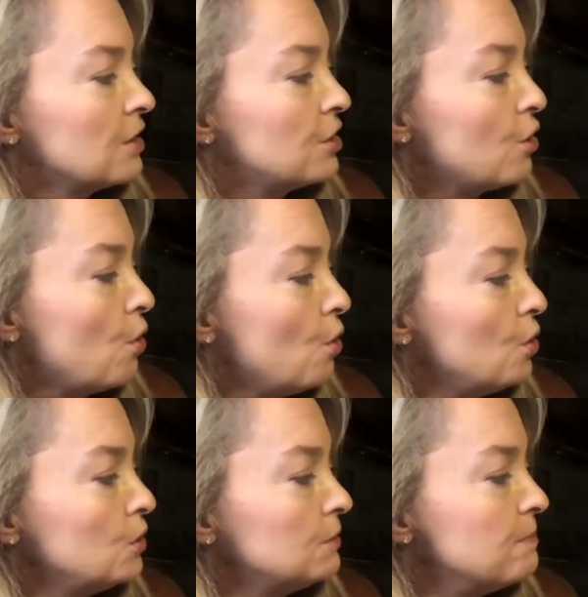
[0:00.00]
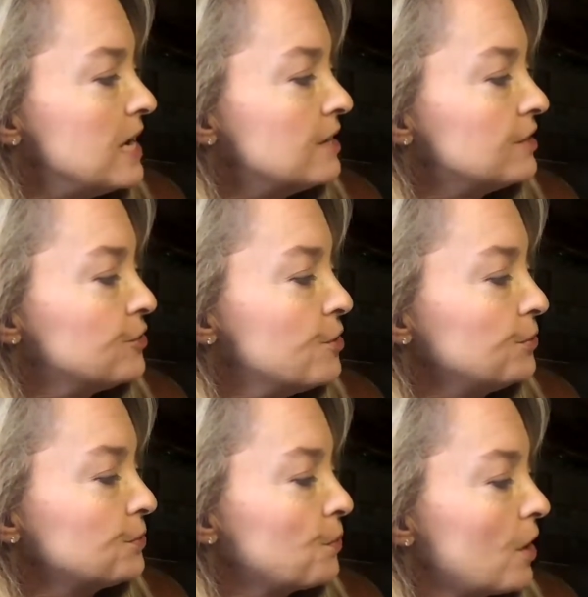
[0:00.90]
The cold made his
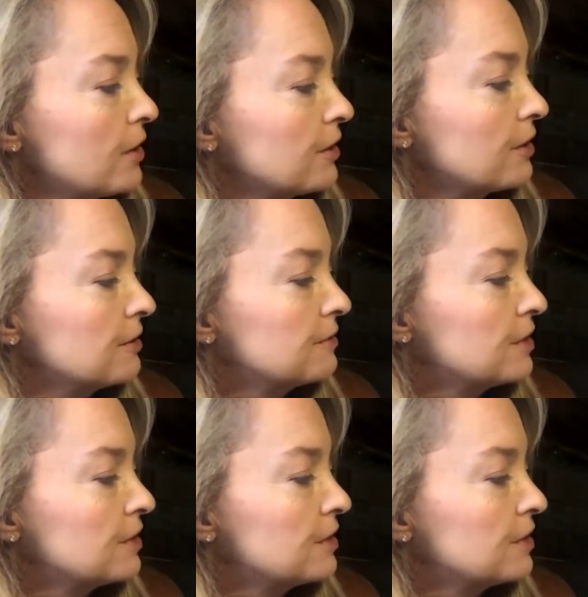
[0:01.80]
nose water.